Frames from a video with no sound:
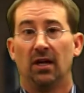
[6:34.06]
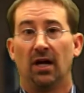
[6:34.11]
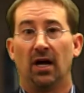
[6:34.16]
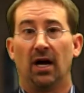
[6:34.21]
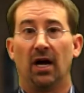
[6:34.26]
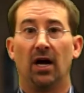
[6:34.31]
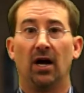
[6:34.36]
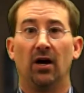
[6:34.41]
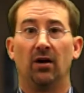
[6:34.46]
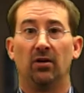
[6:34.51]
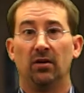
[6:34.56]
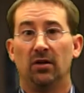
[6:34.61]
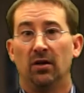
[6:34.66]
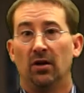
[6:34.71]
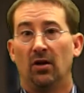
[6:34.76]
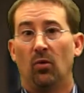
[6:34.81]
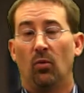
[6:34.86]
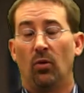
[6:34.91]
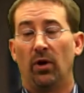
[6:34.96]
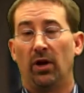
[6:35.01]

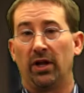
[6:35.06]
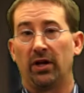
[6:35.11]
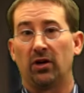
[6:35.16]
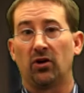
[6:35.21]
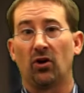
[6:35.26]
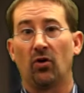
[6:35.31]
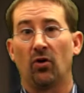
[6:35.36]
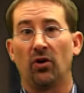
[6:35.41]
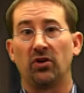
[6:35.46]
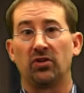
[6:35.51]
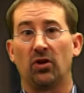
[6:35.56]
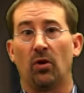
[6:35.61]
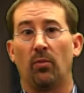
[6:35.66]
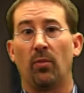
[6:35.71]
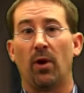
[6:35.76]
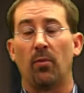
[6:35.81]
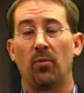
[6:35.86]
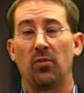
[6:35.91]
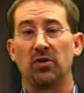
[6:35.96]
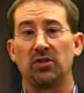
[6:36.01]
will encourage their
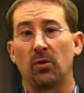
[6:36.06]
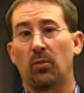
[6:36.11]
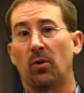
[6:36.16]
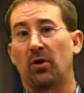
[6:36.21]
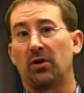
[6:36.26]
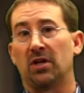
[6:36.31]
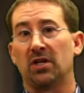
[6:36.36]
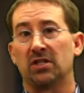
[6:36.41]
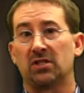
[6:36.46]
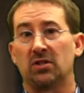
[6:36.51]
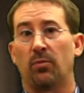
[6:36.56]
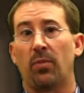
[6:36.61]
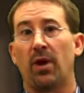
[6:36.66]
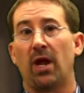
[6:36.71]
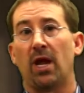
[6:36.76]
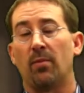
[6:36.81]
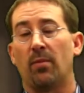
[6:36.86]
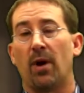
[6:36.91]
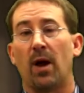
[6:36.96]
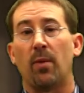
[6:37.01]
members to
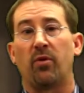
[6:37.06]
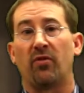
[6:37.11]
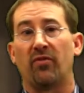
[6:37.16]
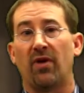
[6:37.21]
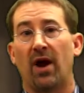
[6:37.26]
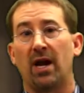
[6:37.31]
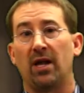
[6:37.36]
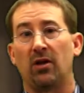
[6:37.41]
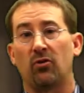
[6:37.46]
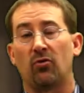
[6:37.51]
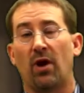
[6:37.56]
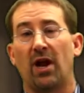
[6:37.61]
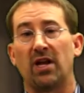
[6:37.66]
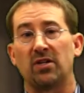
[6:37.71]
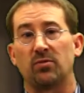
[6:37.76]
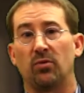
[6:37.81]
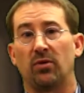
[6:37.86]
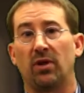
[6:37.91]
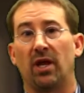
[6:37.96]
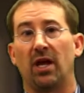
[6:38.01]
participate by providing
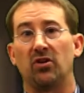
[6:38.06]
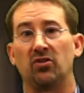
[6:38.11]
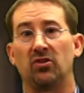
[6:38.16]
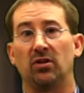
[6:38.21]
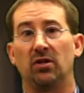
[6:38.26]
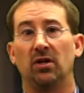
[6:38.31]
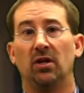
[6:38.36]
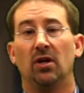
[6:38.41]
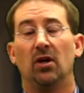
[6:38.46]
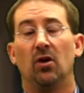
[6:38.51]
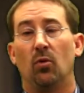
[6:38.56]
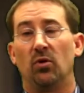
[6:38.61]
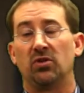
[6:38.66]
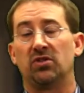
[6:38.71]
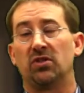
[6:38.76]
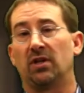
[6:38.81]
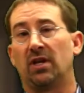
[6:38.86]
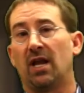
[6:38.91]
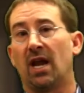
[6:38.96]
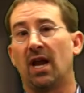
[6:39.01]
transportation, which
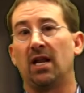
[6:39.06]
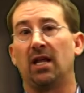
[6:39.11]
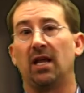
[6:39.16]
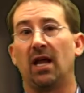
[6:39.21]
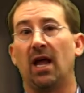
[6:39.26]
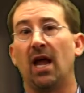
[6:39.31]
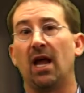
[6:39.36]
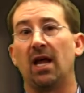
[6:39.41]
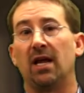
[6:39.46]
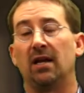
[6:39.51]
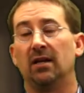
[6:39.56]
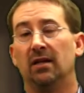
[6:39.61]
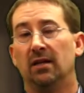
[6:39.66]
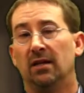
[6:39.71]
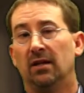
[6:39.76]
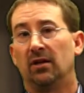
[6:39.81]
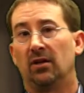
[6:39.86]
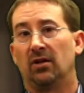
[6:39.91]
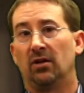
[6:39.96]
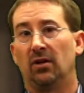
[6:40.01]
the KDA
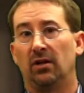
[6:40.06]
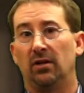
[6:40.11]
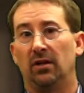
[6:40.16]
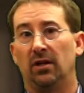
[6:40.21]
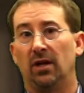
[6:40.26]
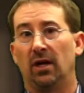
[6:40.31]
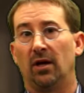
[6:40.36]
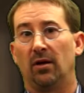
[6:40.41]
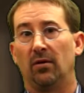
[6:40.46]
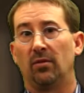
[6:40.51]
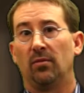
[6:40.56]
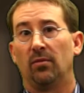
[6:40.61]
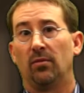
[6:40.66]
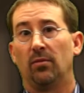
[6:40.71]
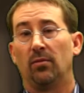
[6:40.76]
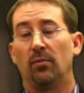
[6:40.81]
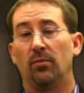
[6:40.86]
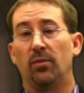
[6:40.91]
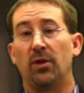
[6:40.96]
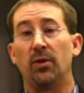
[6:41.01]
could
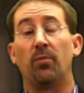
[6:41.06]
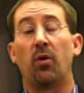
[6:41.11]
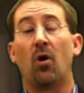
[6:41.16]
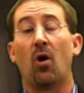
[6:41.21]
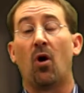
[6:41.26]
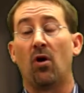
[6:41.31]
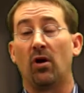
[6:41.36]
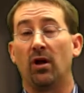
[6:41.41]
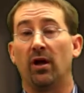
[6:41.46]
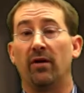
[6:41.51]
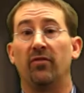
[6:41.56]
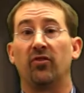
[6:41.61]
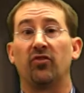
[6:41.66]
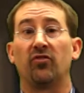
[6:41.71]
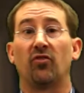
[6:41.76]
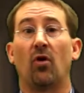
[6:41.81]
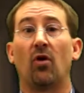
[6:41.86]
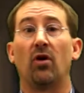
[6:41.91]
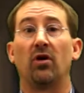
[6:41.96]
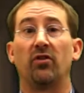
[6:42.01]
be part of as
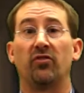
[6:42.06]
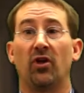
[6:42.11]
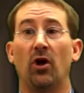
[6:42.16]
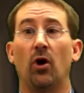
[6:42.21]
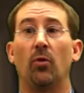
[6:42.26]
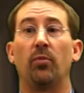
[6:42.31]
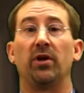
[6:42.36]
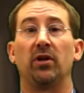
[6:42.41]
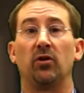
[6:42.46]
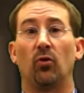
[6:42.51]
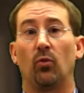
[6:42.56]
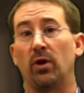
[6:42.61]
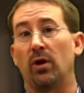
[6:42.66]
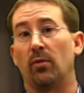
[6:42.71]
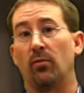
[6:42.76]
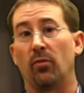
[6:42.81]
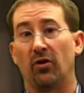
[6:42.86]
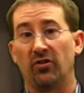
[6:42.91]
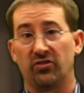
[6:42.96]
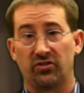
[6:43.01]
far as helping to
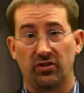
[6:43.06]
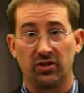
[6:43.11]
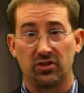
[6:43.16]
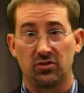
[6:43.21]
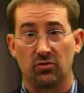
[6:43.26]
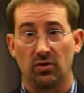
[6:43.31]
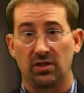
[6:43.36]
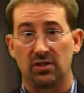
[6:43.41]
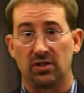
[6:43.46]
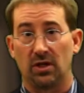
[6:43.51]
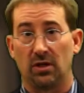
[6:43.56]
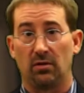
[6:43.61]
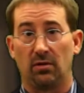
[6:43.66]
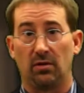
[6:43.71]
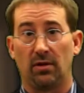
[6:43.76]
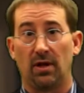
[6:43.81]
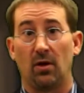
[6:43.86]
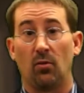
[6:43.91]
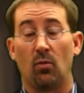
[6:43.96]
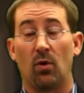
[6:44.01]
reimburse districts
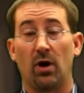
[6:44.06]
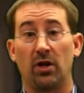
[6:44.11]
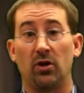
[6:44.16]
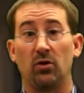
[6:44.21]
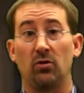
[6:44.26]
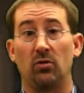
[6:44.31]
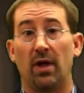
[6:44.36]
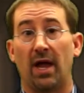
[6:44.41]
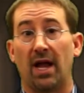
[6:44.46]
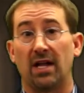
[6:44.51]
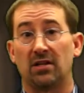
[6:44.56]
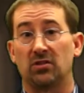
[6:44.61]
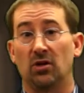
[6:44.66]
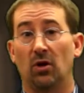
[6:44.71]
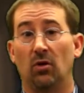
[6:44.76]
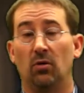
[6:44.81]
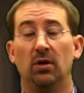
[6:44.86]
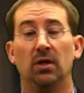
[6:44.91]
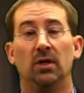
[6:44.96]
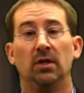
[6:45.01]
that want to do that.
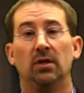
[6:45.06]
So